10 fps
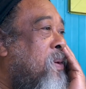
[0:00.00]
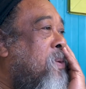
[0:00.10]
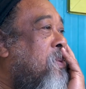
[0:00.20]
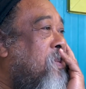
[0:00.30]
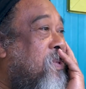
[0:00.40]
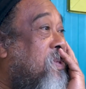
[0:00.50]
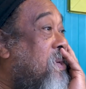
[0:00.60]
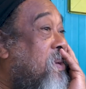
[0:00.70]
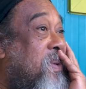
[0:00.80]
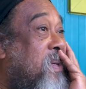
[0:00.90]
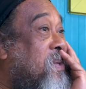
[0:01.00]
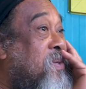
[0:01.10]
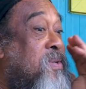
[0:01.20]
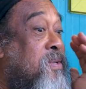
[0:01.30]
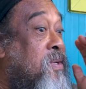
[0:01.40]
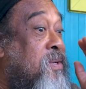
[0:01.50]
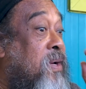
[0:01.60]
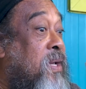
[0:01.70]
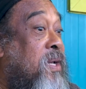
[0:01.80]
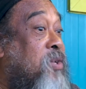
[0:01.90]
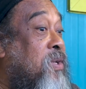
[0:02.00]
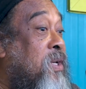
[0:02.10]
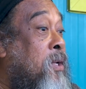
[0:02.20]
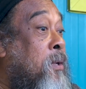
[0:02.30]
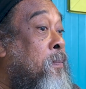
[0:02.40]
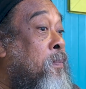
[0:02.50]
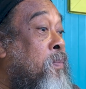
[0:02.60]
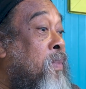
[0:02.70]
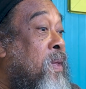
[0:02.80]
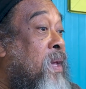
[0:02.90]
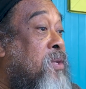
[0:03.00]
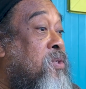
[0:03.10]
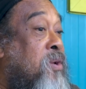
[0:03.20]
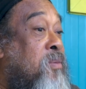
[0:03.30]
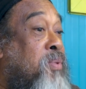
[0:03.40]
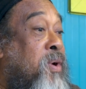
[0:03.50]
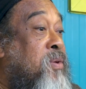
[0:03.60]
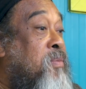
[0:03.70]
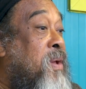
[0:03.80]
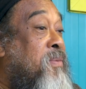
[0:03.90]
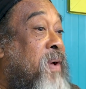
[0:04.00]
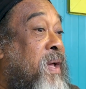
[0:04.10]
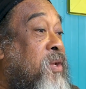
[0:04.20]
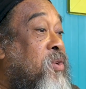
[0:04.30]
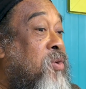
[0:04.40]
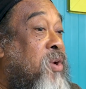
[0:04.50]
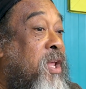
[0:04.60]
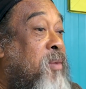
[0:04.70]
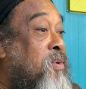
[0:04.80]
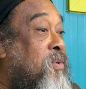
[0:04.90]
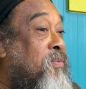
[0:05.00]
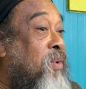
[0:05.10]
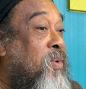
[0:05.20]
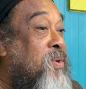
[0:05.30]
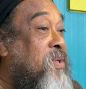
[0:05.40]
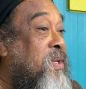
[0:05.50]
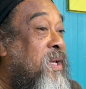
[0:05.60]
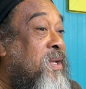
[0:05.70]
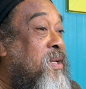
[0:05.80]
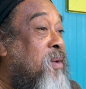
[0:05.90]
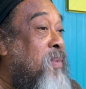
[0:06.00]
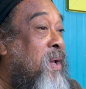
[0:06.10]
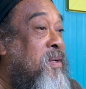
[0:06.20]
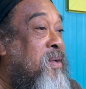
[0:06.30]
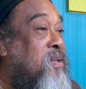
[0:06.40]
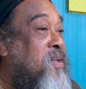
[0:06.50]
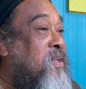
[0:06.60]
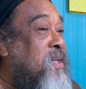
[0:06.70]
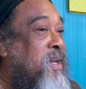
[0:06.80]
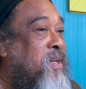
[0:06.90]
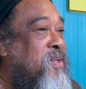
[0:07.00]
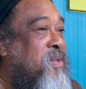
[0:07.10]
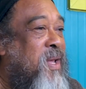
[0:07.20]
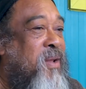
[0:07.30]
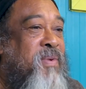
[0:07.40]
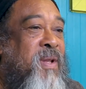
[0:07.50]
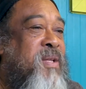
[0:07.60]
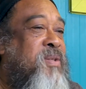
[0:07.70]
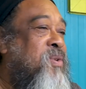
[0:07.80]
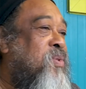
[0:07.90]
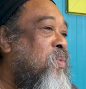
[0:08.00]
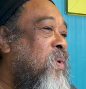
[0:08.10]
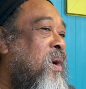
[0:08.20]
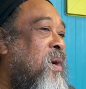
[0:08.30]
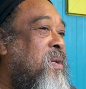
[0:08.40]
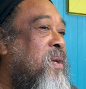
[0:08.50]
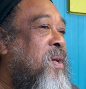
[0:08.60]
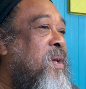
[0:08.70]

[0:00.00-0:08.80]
You just stay with it, and just and actually, at a certain point, you may find that you're not able to focus on anything, and there's a tendency to kind of feel like this is too hard.